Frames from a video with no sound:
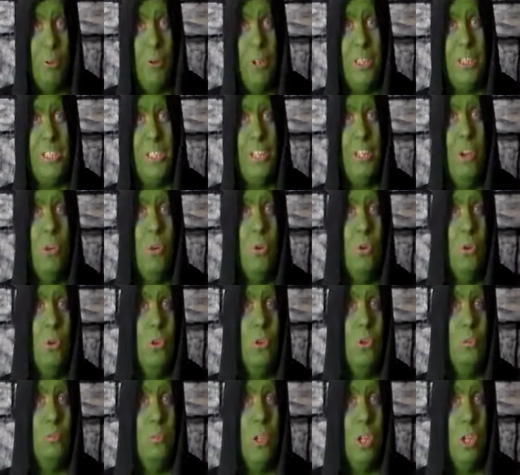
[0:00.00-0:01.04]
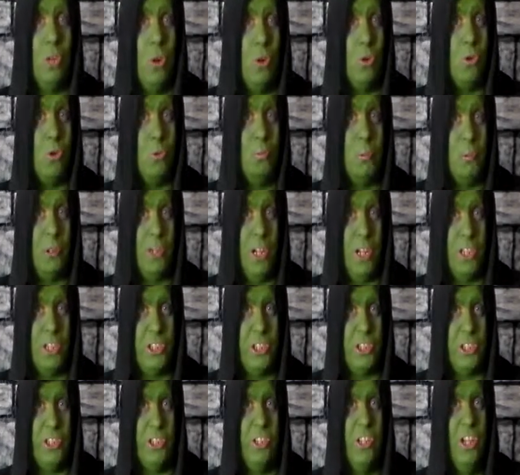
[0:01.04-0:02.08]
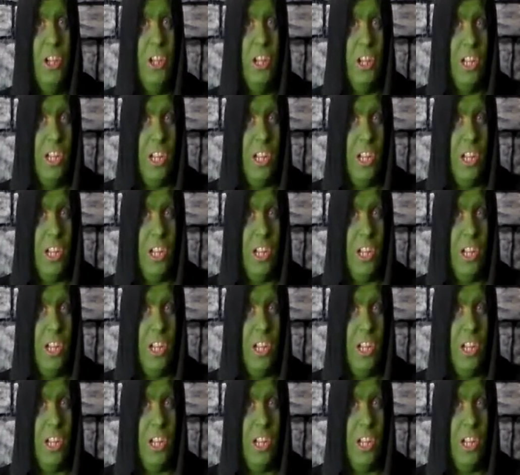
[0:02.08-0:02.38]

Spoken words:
it was a local production.